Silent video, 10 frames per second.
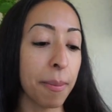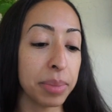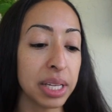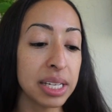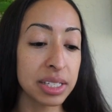
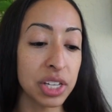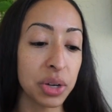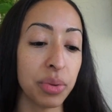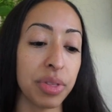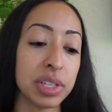please
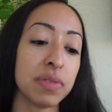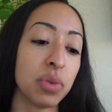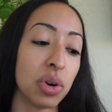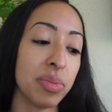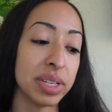note this
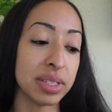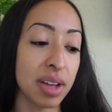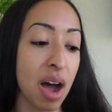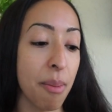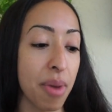form is
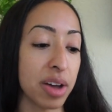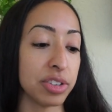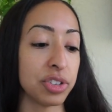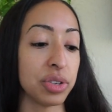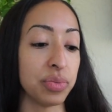not
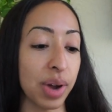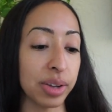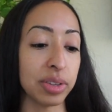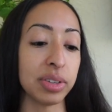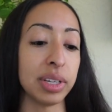monitored
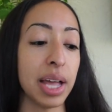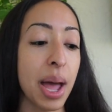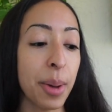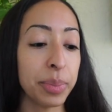regularly.